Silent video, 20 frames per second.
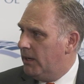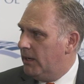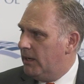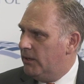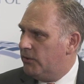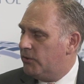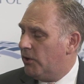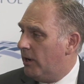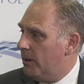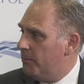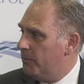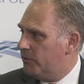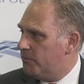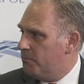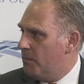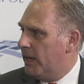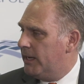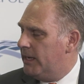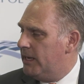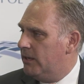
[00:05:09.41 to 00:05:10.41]
And time is
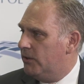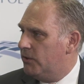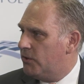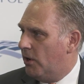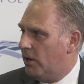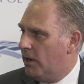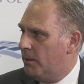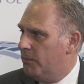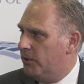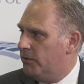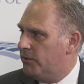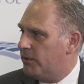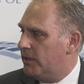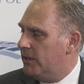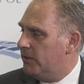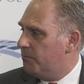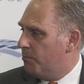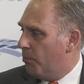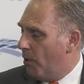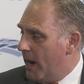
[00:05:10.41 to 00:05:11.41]
money, and time
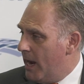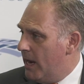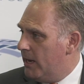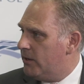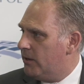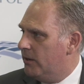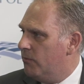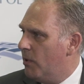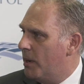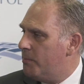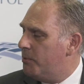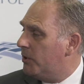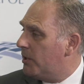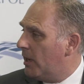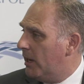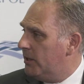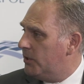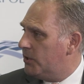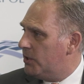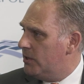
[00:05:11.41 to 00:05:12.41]
is brand and
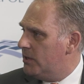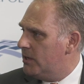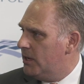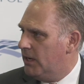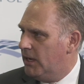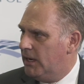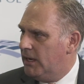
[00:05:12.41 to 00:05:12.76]
reputation.